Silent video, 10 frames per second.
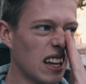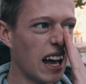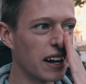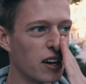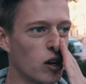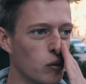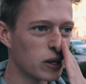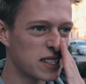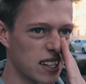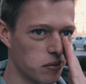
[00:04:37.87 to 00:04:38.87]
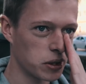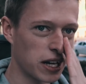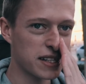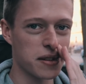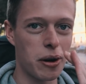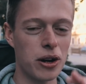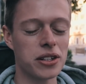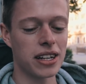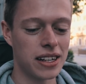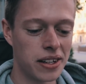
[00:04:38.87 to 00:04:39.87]
I don't know what that's about,
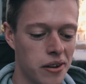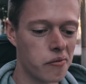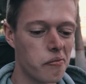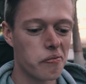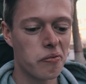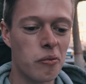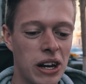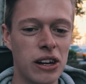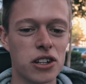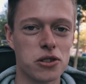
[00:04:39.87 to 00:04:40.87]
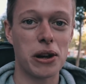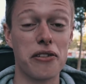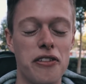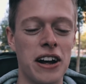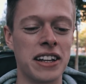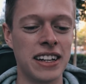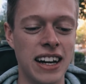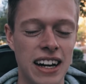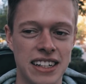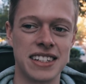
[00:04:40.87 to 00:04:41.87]
but it looks really funny.
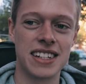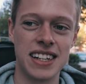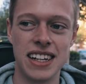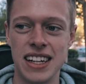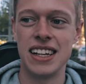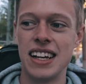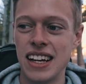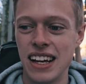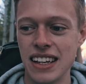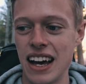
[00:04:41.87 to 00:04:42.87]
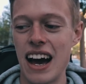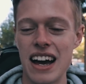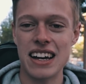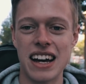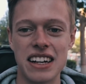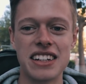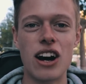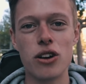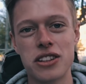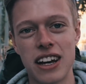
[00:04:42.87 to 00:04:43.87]
And yeah, I doubt